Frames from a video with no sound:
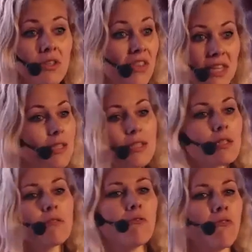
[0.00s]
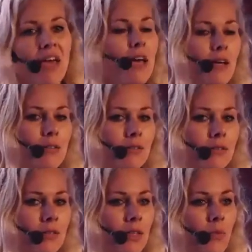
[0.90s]
This isn't fair.
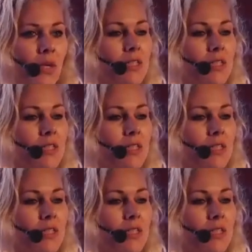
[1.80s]
We're